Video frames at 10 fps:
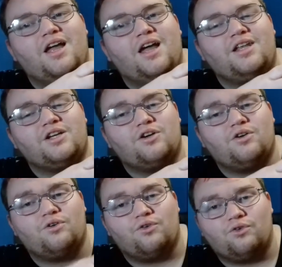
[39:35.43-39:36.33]
an
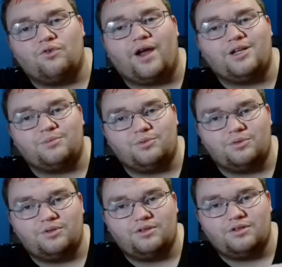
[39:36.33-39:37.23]

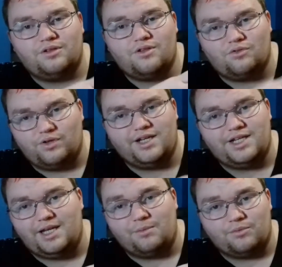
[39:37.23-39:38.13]
incredible
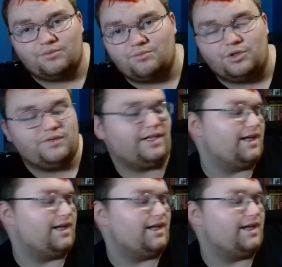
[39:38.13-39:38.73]
3D movie,